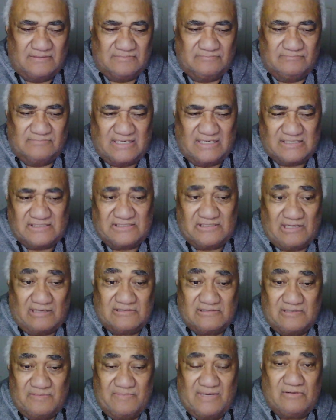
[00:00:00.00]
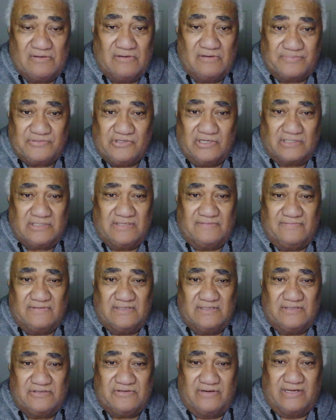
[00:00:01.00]
Assault and mako objective
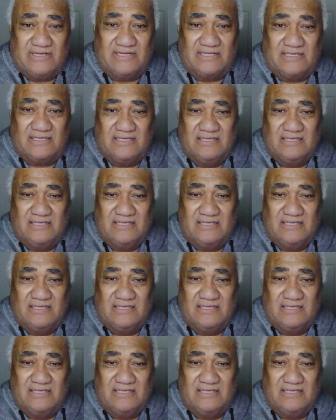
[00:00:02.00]
in training.